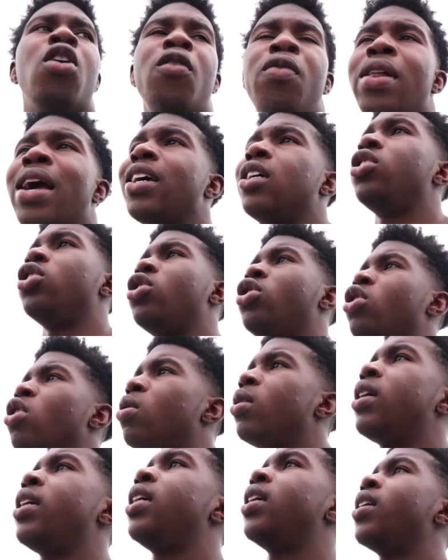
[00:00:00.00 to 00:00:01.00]
Hopefully I can just
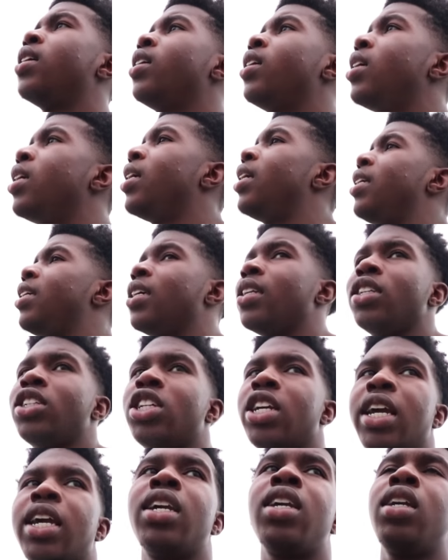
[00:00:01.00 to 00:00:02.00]
go in here, get the
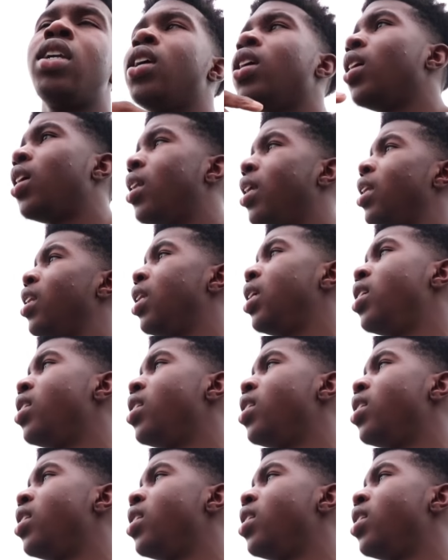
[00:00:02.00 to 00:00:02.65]
chain, then